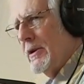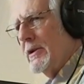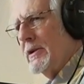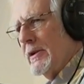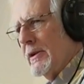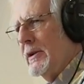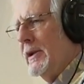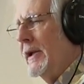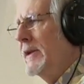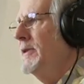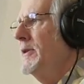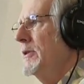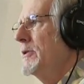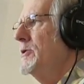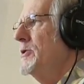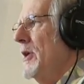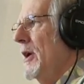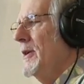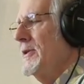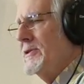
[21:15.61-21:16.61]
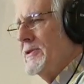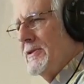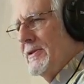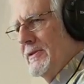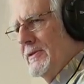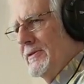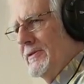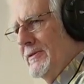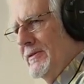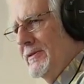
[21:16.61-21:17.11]
I mean, Lyndon
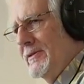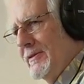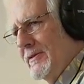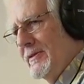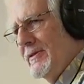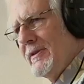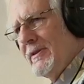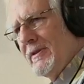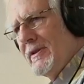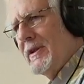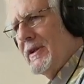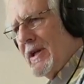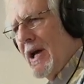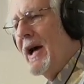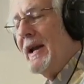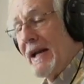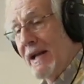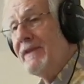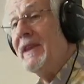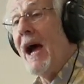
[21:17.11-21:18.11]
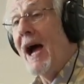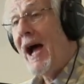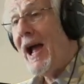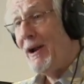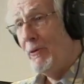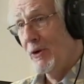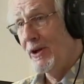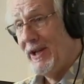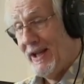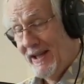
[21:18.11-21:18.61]
Johnson. And the
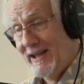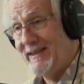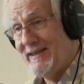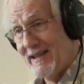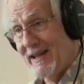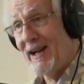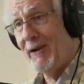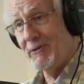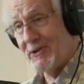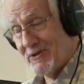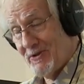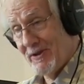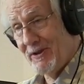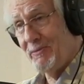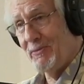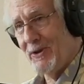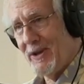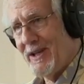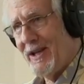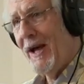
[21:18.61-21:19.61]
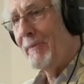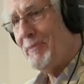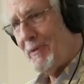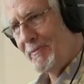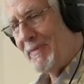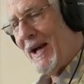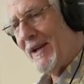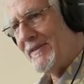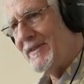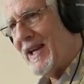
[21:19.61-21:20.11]
irony that I was going to bring up
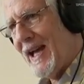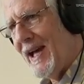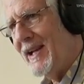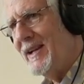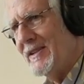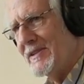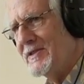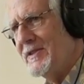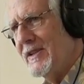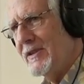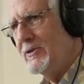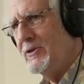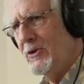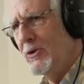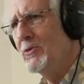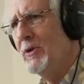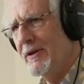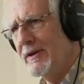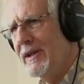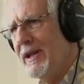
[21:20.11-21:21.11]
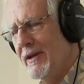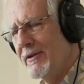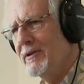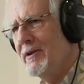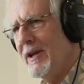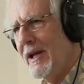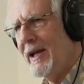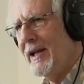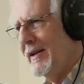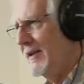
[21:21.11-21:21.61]
about that is that you, on the
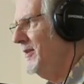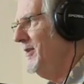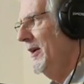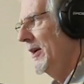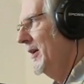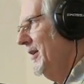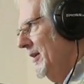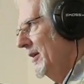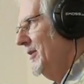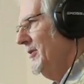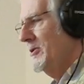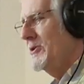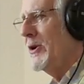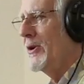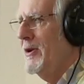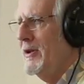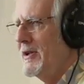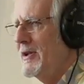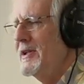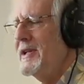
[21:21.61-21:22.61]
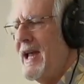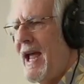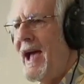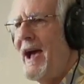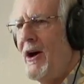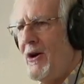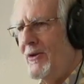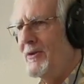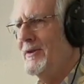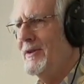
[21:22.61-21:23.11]
other hand, turned
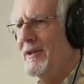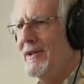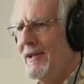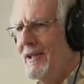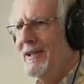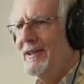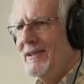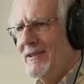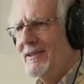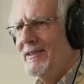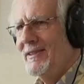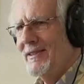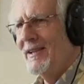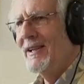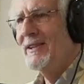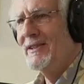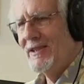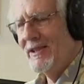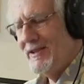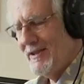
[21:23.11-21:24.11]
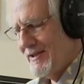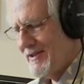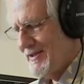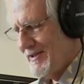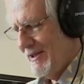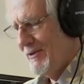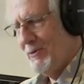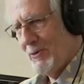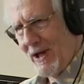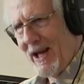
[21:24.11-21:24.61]
down
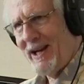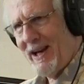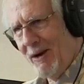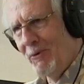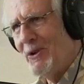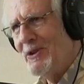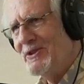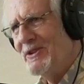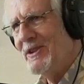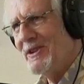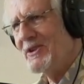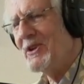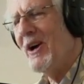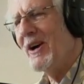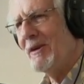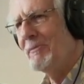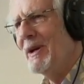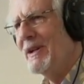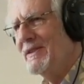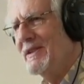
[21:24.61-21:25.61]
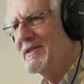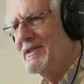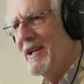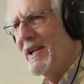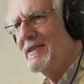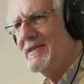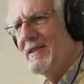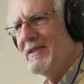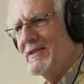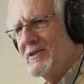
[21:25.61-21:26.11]
Lyndon's, and I want you to talk about this
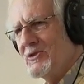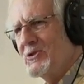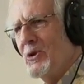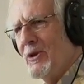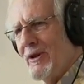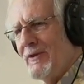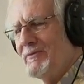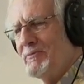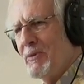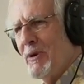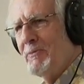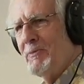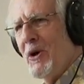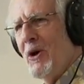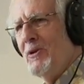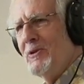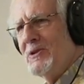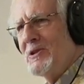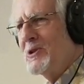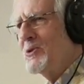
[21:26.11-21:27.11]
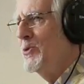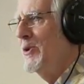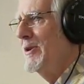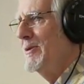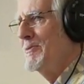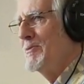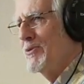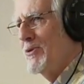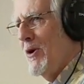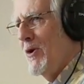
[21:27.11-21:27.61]
next, his sort of proposed
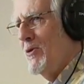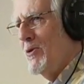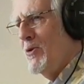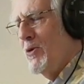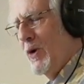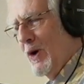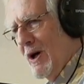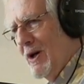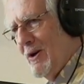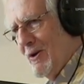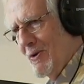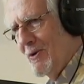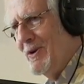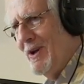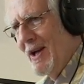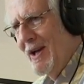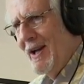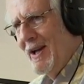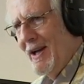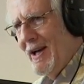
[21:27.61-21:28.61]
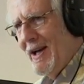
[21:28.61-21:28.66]
quid pro quo